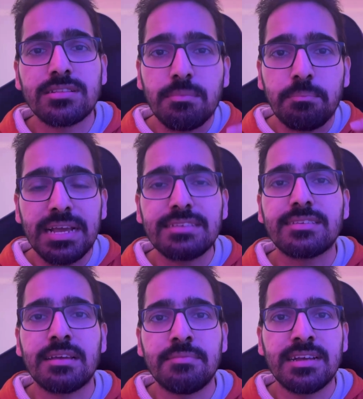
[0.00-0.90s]
but the
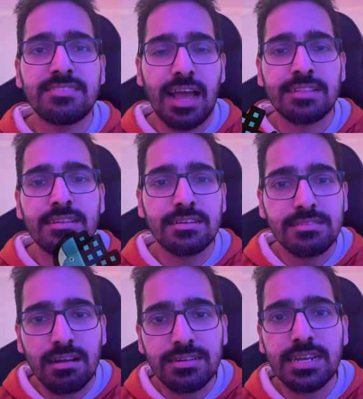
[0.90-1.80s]
base image and the
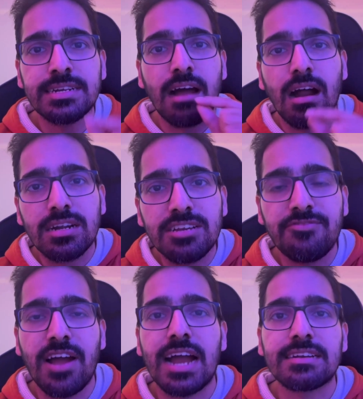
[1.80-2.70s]
resultant
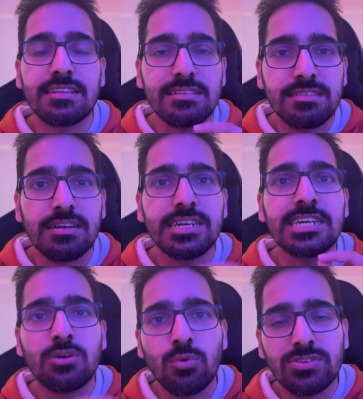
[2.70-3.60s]
artifact, the
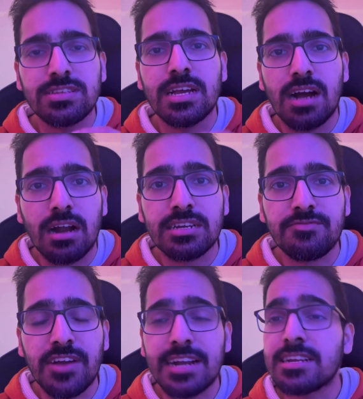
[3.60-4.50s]
resultant OCI
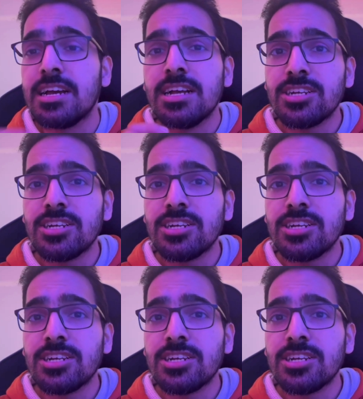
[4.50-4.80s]
artifact,